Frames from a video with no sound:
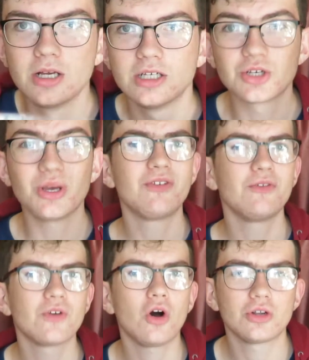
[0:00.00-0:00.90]
So if
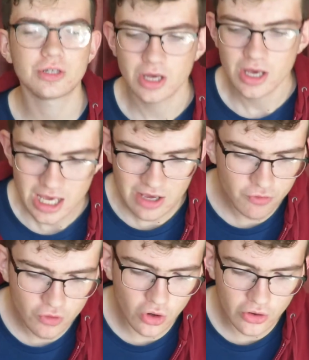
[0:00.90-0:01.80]
you've
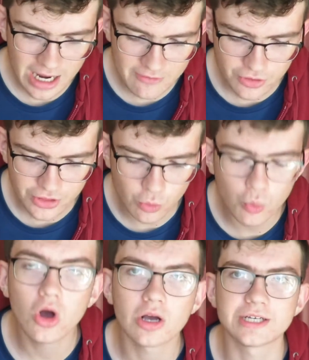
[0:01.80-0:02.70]
got everything
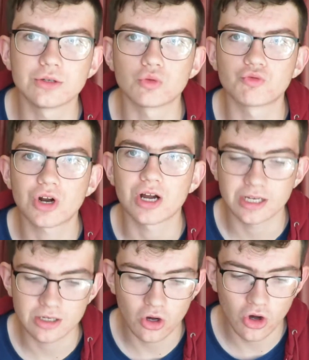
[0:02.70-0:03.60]
working all
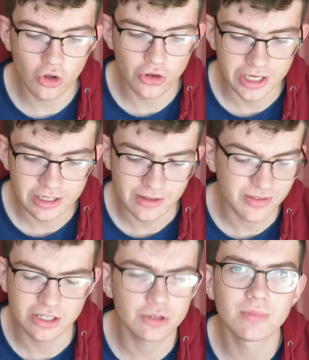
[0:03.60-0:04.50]
right on it,
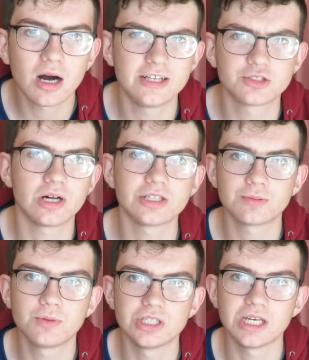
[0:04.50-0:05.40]
then you might as well
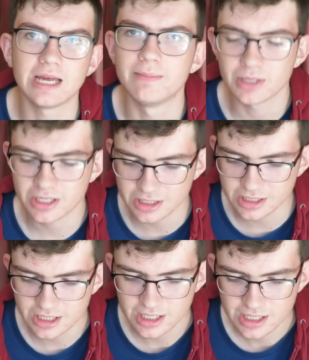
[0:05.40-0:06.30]
just put it in,
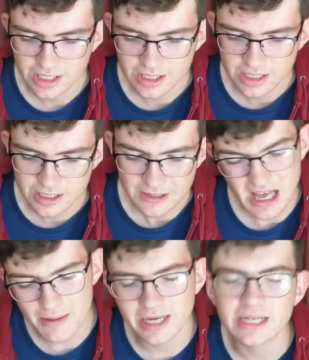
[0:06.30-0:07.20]
because
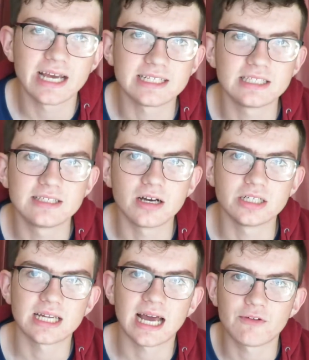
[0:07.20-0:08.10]
I mean, yes, it's
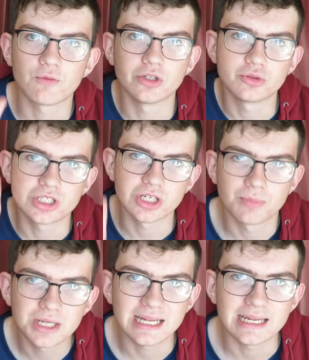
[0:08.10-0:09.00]
nice to have ones which are
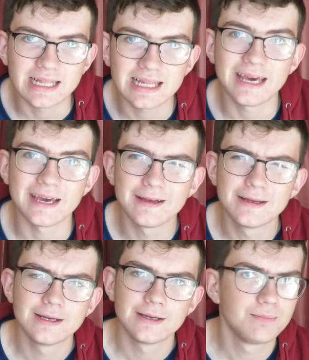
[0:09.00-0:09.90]
completely clear,
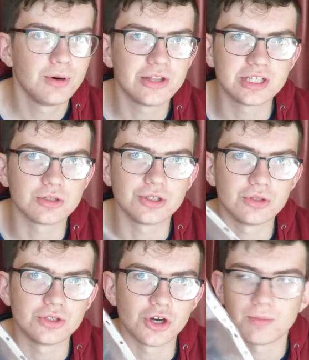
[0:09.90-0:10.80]
but this will do
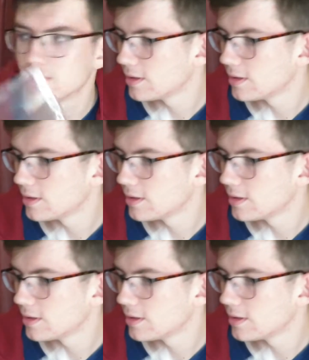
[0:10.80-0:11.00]
the job.